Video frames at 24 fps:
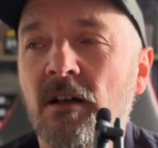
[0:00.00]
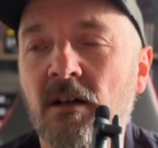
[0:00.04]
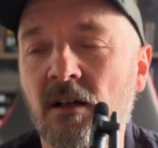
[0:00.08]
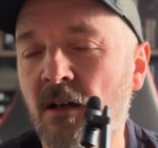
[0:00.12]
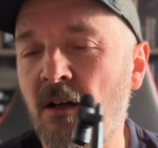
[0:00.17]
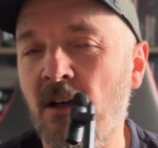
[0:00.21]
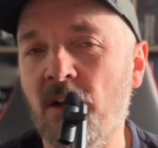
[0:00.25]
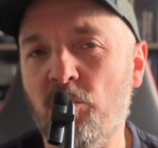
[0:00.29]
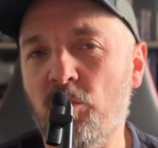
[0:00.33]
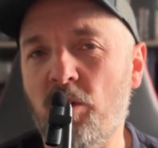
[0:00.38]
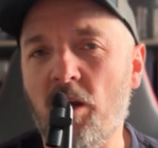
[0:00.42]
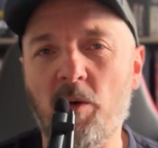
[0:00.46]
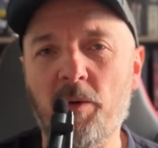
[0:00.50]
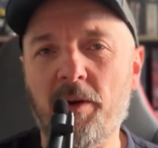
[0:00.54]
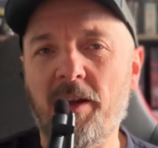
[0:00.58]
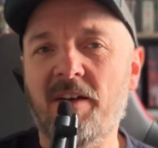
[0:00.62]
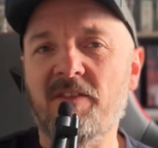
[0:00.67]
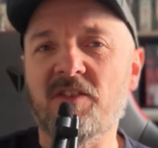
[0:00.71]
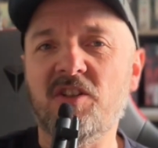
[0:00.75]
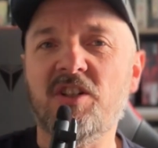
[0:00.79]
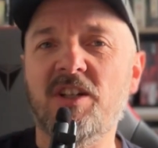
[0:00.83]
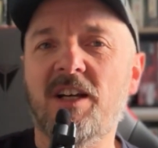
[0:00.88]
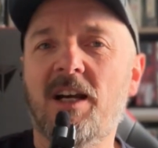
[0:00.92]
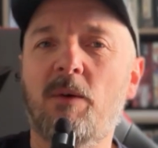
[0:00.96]
I'll go and have a
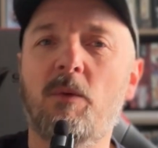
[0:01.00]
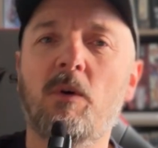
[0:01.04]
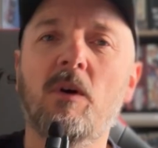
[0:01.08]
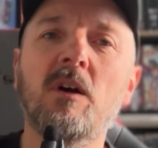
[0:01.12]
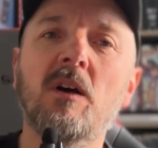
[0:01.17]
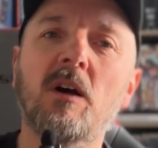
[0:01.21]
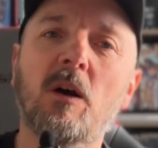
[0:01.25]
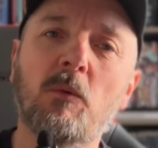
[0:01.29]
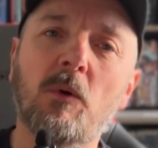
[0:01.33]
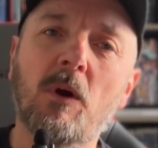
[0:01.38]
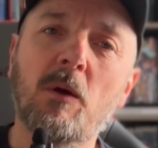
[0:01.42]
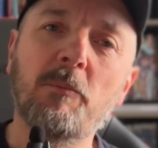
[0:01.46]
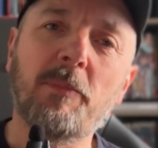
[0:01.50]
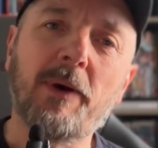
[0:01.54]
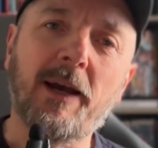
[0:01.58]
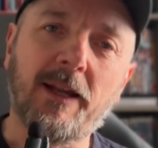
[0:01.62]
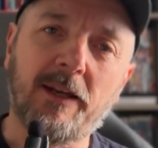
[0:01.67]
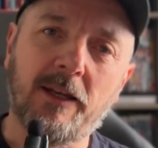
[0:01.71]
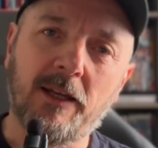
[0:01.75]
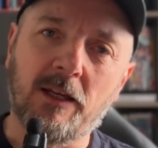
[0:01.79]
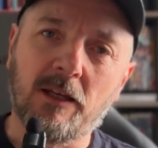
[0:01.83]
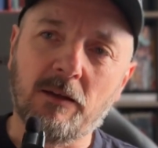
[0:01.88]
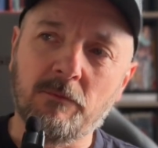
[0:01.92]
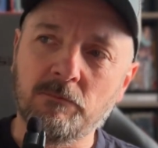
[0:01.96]
shower. I won't
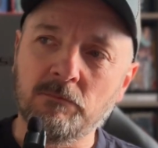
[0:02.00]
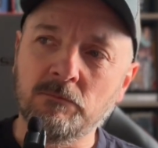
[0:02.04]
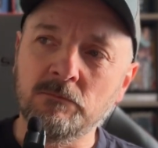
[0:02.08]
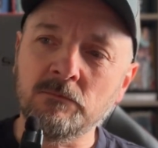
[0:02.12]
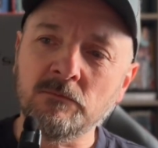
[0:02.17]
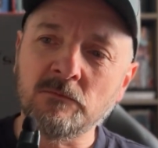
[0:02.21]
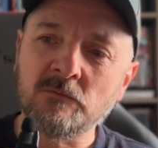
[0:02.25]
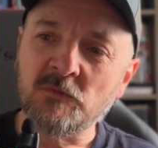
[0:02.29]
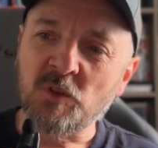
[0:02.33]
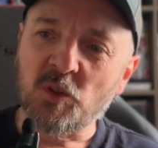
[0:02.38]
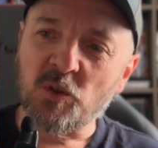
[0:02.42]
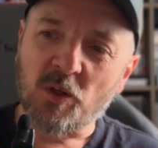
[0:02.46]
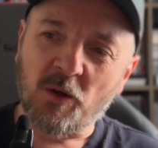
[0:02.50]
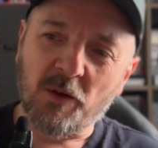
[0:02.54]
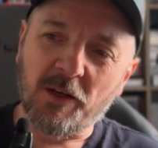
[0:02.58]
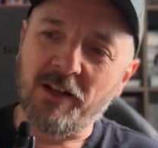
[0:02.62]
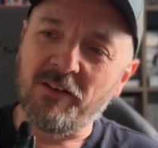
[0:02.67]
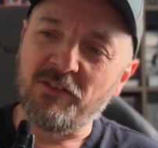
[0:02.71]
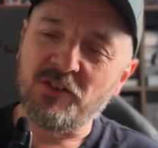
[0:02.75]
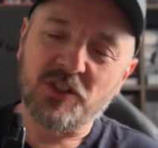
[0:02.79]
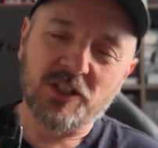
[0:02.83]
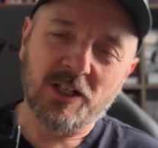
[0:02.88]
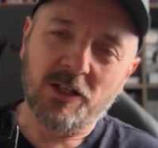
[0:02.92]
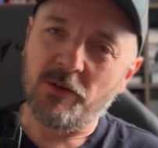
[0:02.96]
panic. I'll go and have
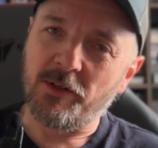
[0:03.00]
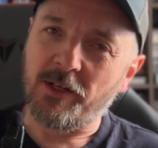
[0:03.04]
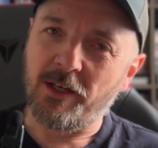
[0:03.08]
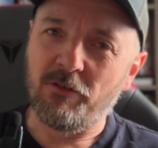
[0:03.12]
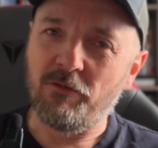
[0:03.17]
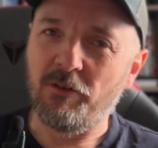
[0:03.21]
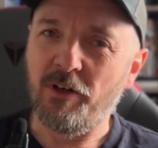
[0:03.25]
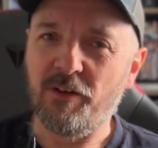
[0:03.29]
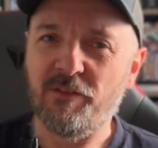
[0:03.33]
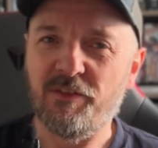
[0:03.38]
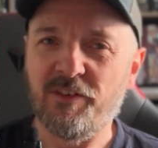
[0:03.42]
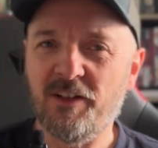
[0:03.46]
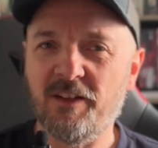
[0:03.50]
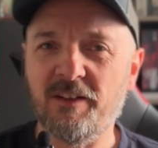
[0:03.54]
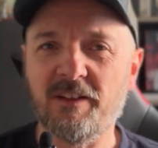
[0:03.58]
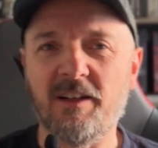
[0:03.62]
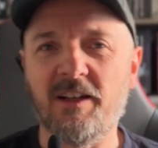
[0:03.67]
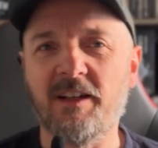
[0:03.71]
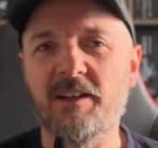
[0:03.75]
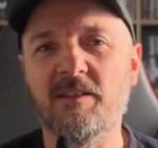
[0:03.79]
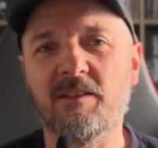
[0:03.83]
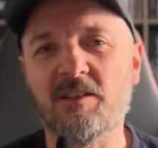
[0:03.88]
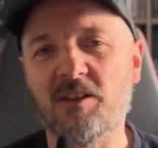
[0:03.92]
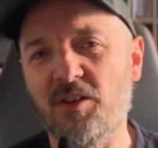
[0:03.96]
a shower and get ready for the
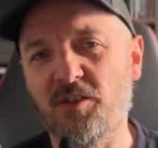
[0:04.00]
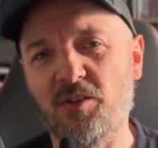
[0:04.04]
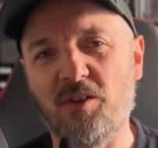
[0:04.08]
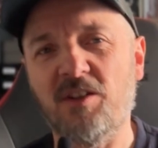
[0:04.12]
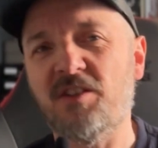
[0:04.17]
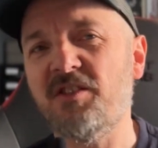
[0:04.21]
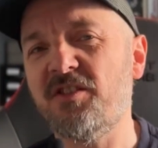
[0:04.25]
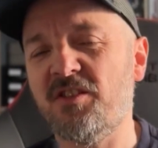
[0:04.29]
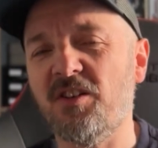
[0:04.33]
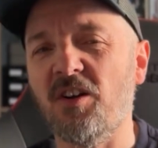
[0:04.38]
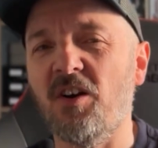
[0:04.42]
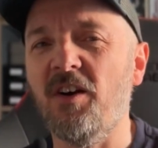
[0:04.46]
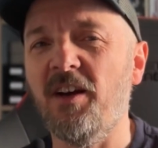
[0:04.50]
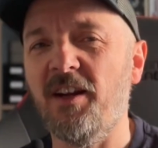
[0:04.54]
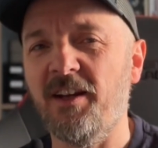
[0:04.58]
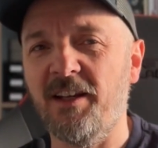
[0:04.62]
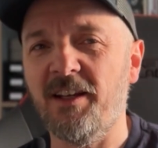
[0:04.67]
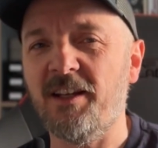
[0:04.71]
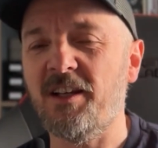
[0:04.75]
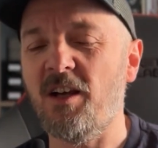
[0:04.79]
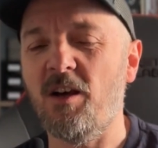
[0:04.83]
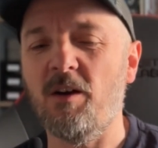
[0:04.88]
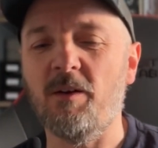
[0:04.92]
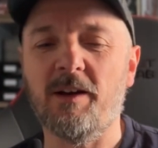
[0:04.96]
day, because I'd started
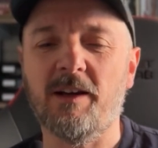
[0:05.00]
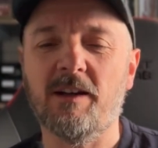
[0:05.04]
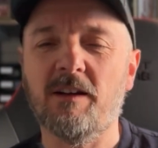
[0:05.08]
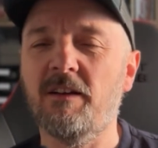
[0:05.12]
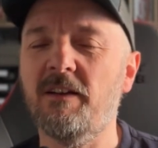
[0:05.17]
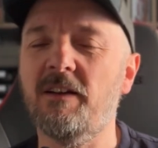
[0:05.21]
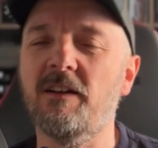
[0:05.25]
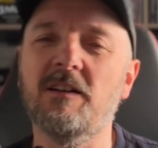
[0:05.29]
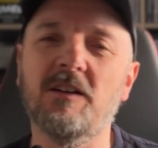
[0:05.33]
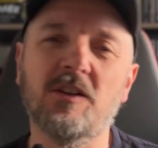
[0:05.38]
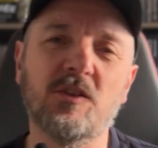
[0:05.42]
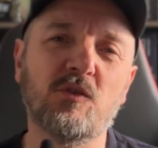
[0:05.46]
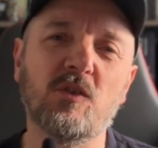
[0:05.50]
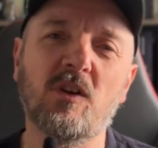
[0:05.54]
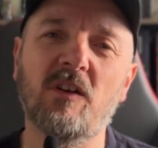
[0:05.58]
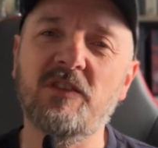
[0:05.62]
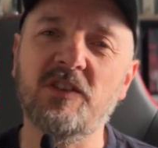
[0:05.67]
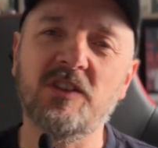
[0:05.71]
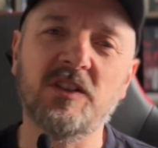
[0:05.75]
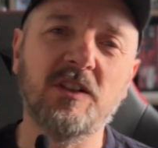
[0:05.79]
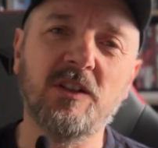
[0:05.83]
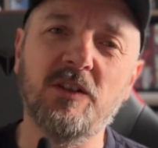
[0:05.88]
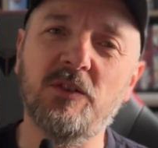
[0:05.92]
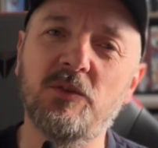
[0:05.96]
it going. Like, the hard drive is
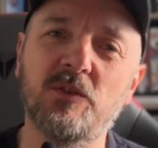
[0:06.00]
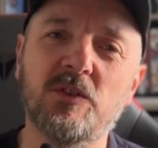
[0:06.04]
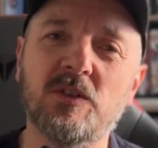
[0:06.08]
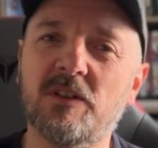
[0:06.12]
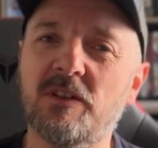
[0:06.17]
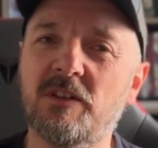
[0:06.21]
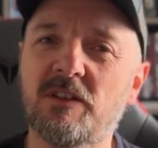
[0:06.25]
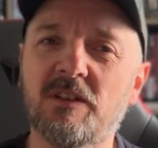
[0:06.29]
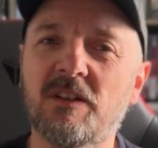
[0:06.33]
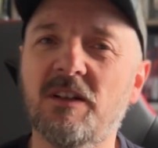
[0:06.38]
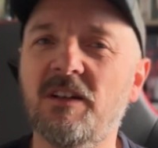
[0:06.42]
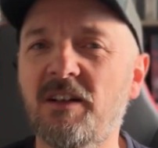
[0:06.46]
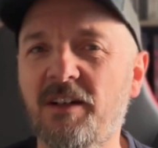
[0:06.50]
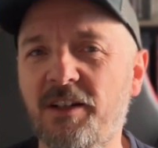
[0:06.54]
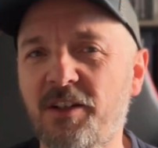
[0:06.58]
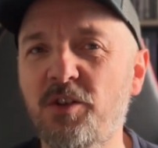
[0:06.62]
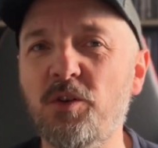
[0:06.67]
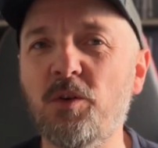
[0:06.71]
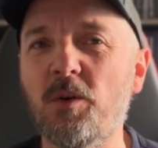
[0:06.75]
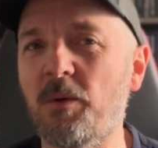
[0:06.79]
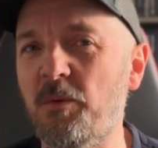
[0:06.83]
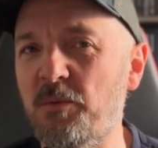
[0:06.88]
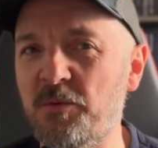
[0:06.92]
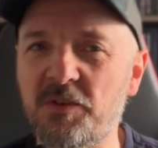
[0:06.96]
huge, and I
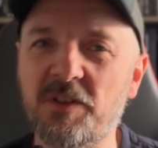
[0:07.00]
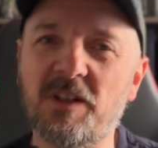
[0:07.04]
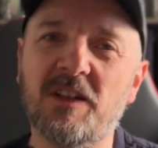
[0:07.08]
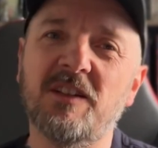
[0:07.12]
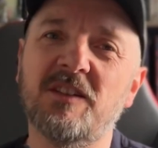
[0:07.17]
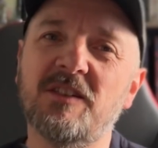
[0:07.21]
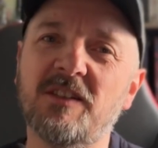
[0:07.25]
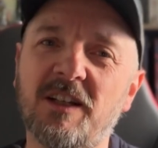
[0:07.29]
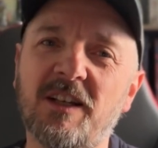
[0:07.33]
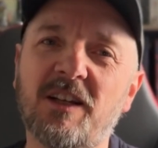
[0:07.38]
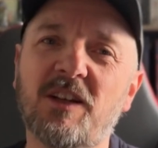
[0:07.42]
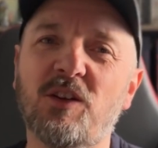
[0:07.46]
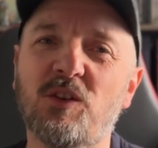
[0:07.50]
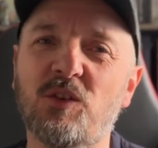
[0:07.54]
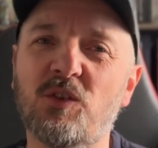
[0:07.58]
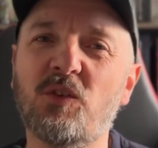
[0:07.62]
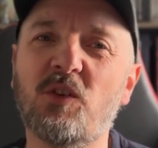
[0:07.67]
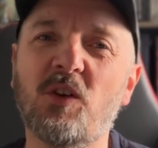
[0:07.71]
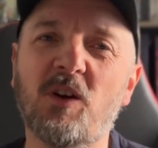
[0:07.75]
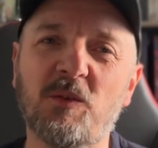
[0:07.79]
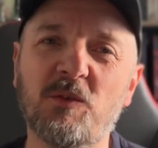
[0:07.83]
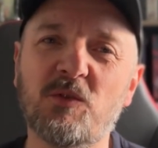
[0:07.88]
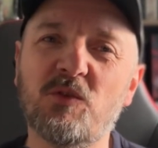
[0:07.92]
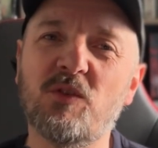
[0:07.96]
knew it was going to take a long
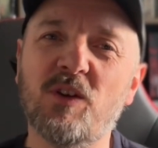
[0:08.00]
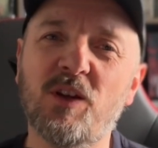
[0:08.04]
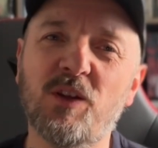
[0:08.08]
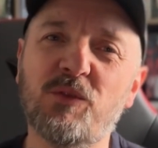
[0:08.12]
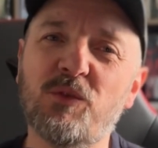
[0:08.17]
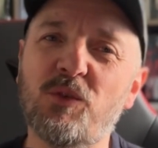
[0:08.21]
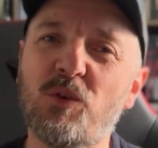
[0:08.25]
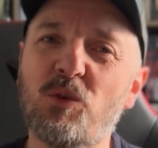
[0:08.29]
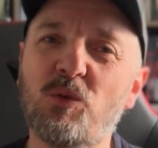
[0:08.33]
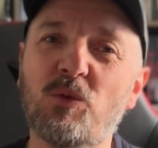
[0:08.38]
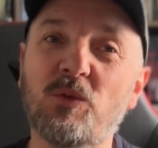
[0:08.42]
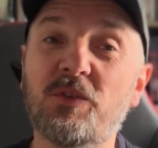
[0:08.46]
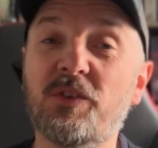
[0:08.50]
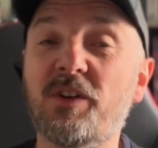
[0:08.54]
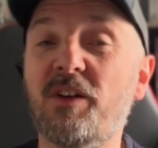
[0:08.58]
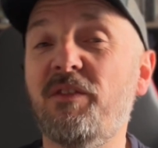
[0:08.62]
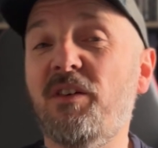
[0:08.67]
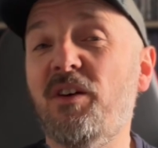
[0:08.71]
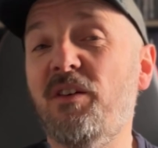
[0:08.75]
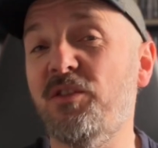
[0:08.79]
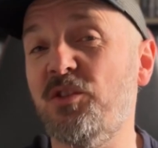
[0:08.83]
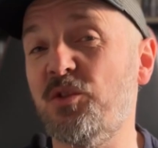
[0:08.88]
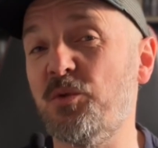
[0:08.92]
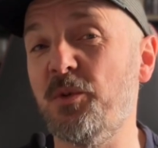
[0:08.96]
time to transfer all the stuff
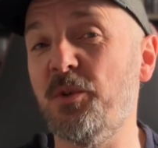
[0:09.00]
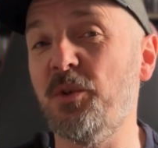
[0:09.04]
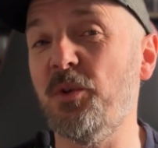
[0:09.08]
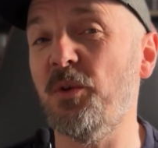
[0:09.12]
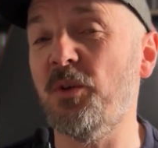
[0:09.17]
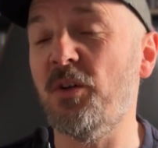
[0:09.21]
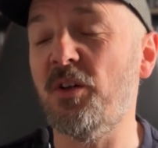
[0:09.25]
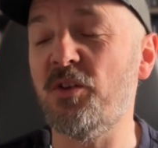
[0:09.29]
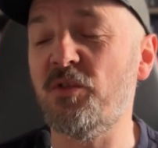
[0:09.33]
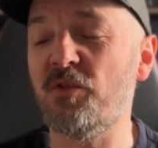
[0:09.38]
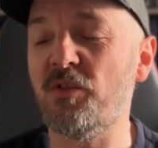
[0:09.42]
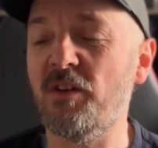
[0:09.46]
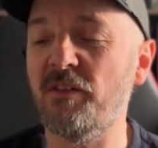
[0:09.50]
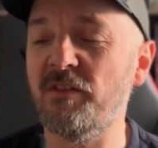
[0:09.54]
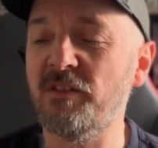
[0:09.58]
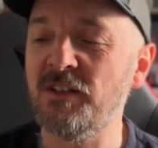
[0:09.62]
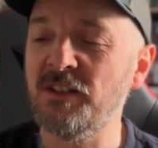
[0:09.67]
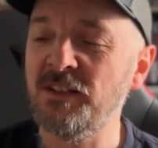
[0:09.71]
over to a new hard drive.